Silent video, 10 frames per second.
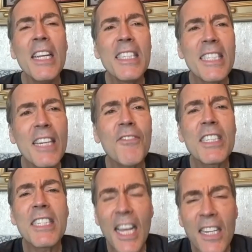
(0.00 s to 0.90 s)

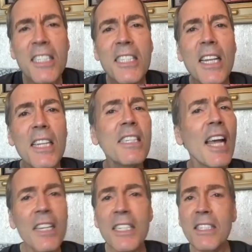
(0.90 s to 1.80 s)
Steven, tell us
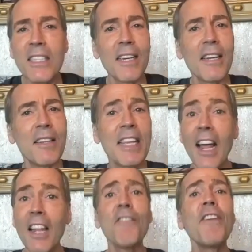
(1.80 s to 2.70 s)
the
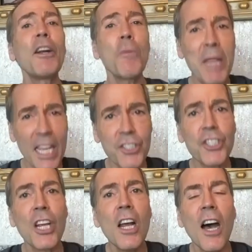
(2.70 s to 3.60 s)
elevator
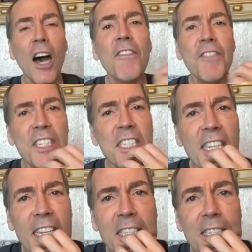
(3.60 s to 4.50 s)
pitch of The
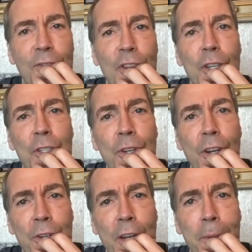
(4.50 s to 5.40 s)
Six for those who
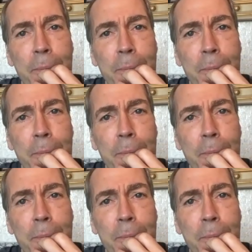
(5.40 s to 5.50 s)
don't know.